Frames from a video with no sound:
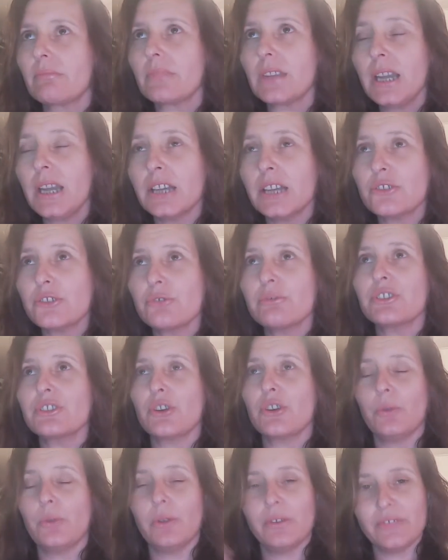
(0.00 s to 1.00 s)
as a
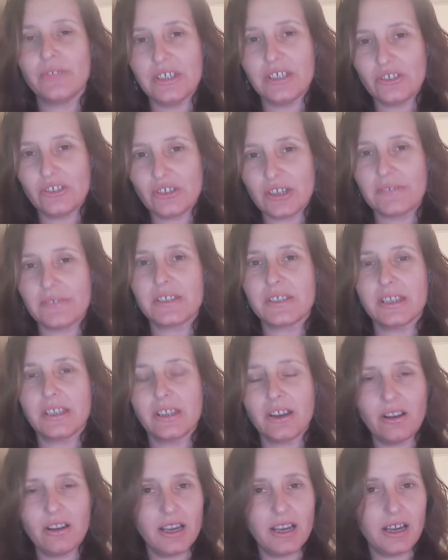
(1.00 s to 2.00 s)
result of these shifts in the
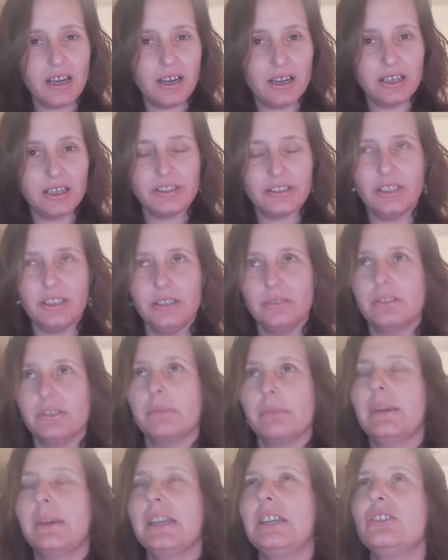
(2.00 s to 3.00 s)
higher heart and the Altar
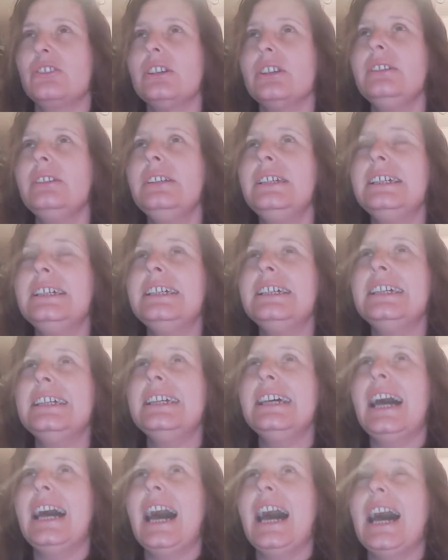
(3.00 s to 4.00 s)
Major.
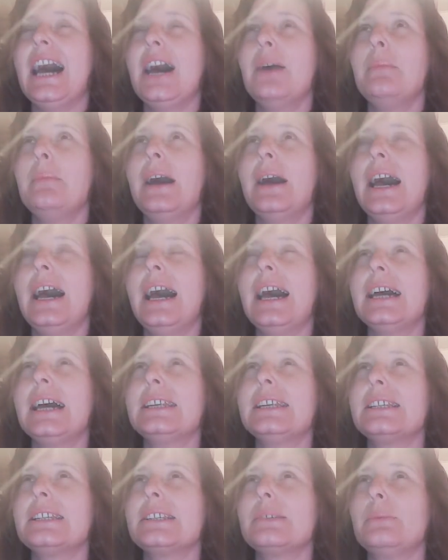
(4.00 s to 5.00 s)
Um,
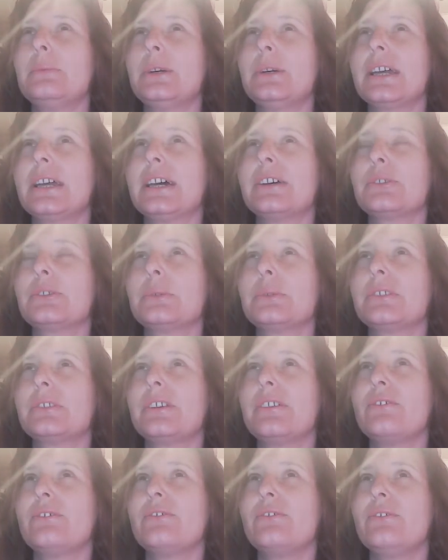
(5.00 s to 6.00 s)
and what else was
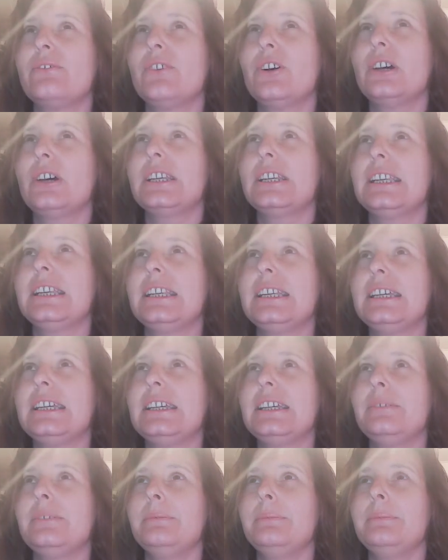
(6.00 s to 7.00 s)
it?
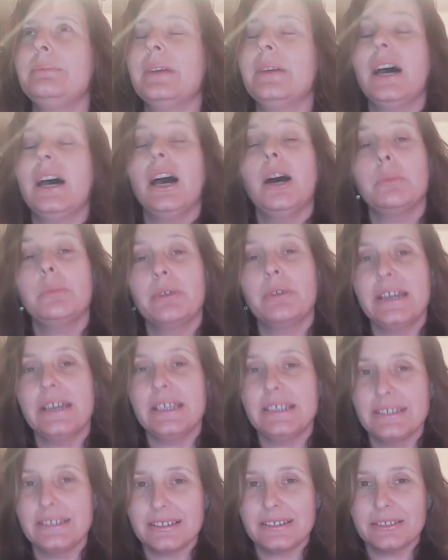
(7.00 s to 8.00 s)
Finally,
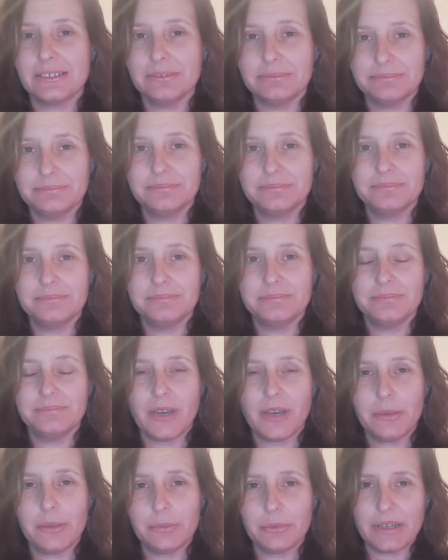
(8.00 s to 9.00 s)
upgrades
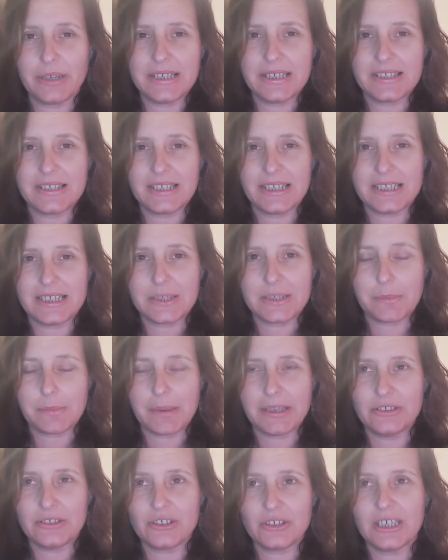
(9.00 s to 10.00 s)
upgrades and
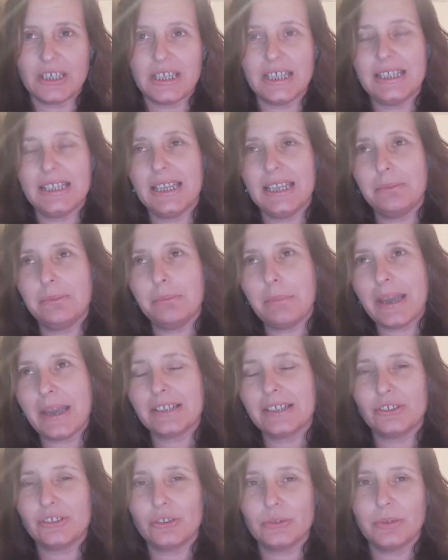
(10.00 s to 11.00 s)
expansion and then
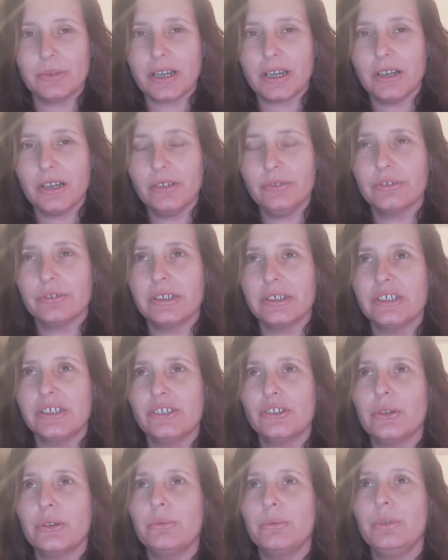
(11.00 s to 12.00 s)
back to recovery
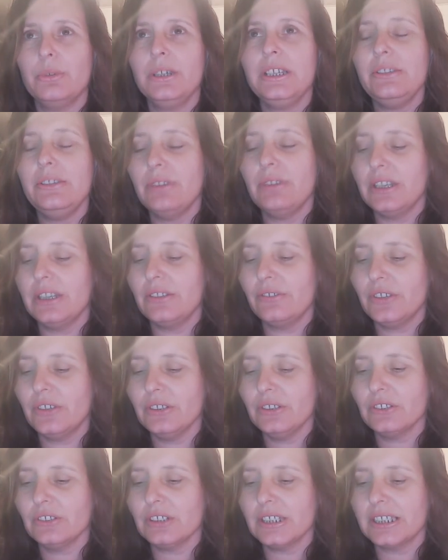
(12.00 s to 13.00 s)
so it really really
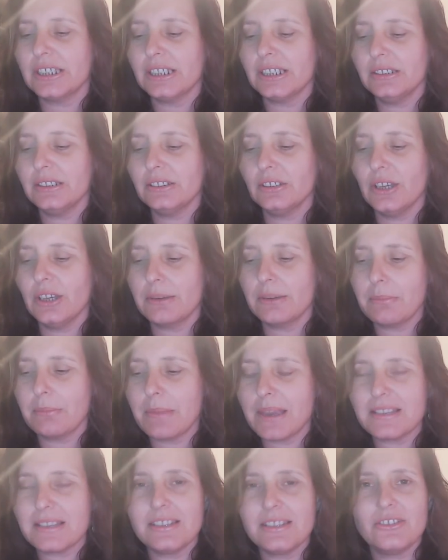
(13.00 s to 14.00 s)
feels like an underlying
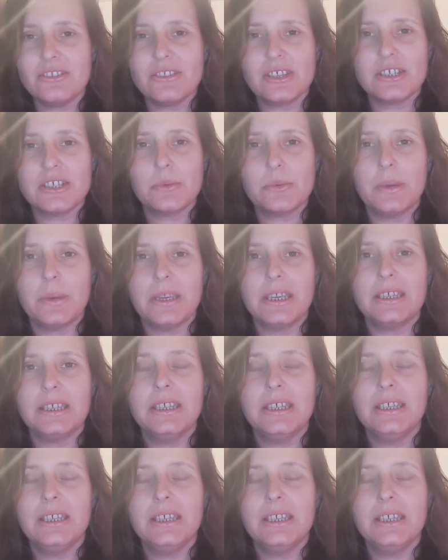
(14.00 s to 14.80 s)
message this week